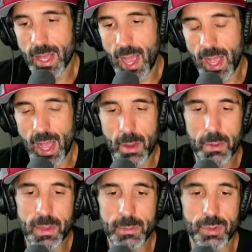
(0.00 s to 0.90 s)
I am a
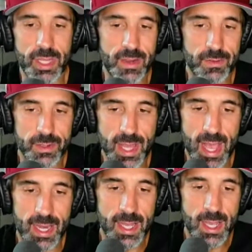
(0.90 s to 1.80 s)
big believer that
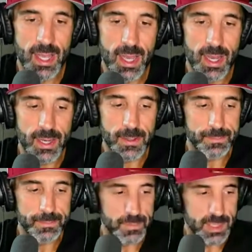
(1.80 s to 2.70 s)
um,
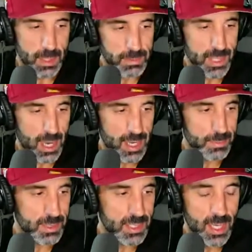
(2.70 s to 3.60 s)

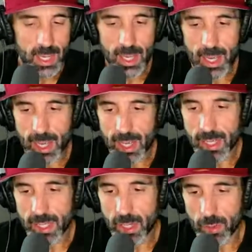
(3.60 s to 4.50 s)
sometimes uh,
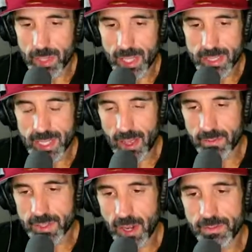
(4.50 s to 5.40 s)
you know kids have
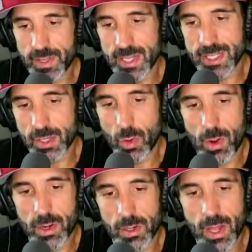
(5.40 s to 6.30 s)
tough things that go on in
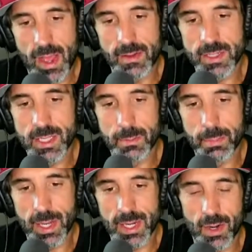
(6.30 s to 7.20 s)
their lives,
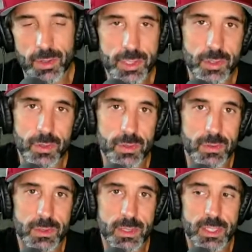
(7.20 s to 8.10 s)
but it also
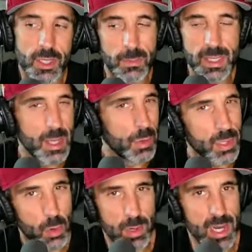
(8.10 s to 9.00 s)
shouldn't mean that we
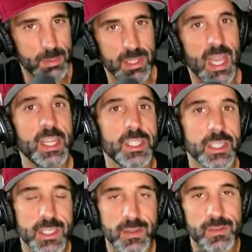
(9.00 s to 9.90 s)
lower our expectations
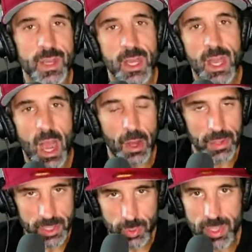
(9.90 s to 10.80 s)
of how they
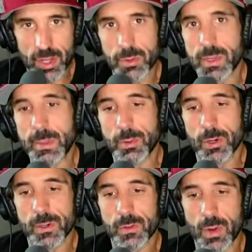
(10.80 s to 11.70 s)
treat other
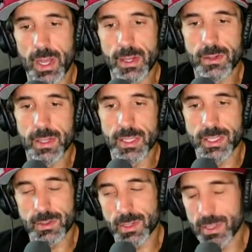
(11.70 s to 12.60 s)
people, right? It's,
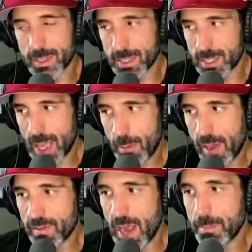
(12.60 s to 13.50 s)
it's that we have
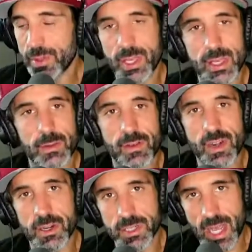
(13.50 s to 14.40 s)
an empathy, we have an
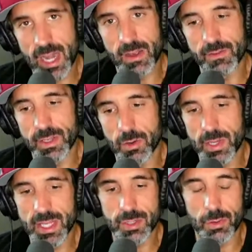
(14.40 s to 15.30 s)
understanding of you know
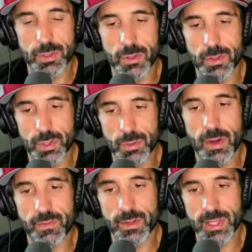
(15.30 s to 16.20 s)
kids do through
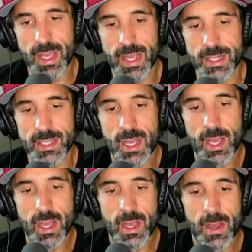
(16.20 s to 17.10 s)
different things.
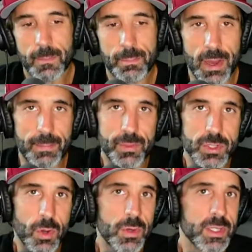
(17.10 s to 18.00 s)
Uh, there's
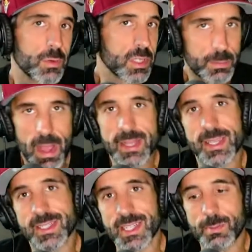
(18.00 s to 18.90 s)
always a respect that's
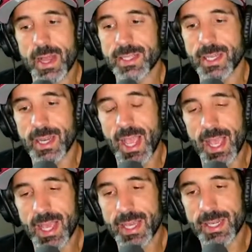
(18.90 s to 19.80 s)
expected,
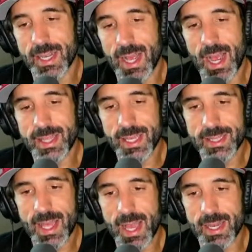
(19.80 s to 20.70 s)
and I think
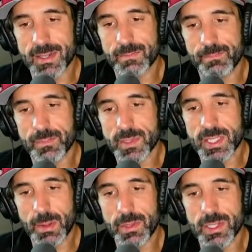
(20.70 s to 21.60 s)
that
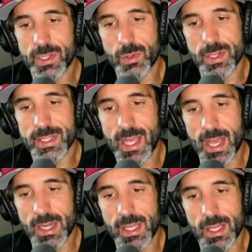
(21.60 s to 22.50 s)
some of the students
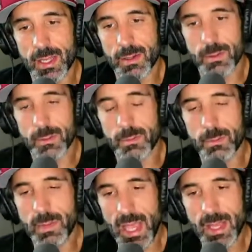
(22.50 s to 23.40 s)
that
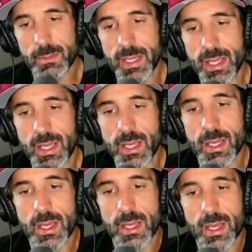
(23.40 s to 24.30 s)
maybe
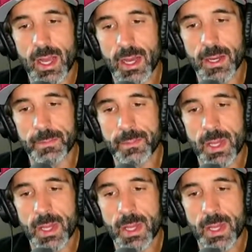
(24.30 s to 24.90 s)
um,